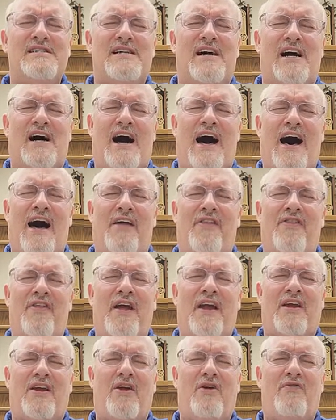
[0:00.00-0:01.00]
I
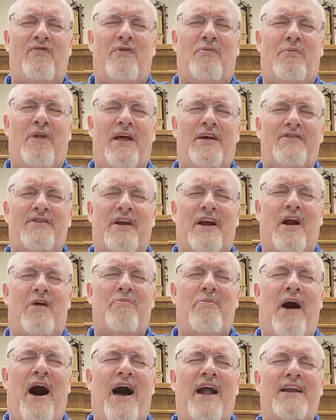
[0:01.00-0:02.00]
thank You for blessing our
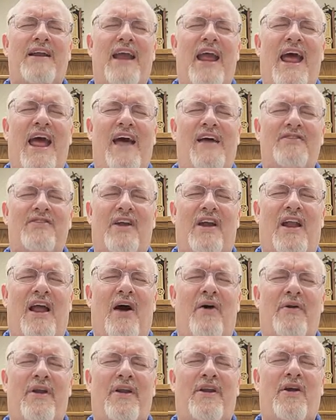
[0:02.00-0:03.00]
podcast,
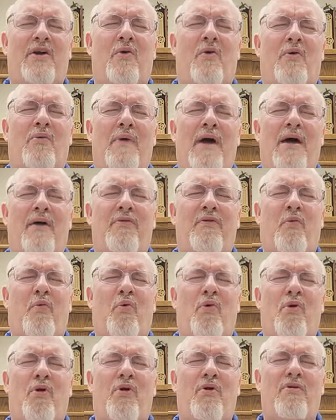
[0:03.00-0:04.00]
allowing it to go around the
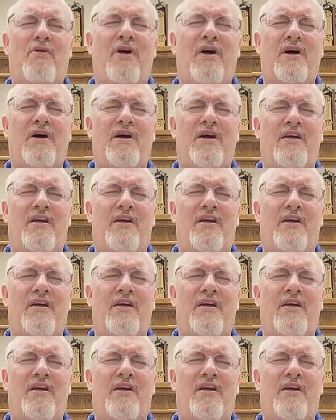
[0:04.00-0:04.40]
world.